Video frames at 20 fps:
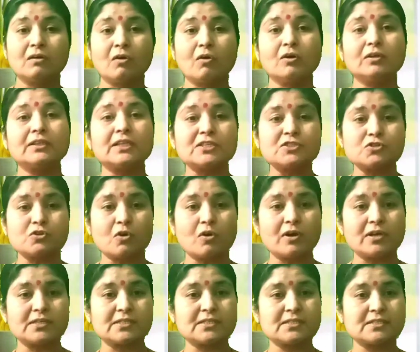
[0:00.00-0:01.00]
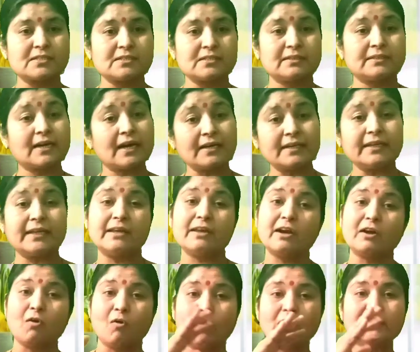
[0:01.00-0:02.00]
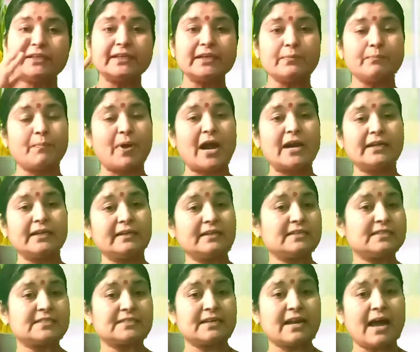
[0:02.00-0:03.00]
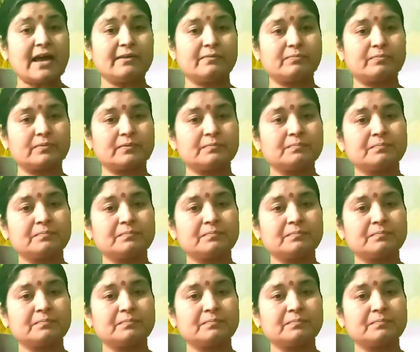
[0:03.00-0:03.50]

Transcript: on the choice that he had already made in his life.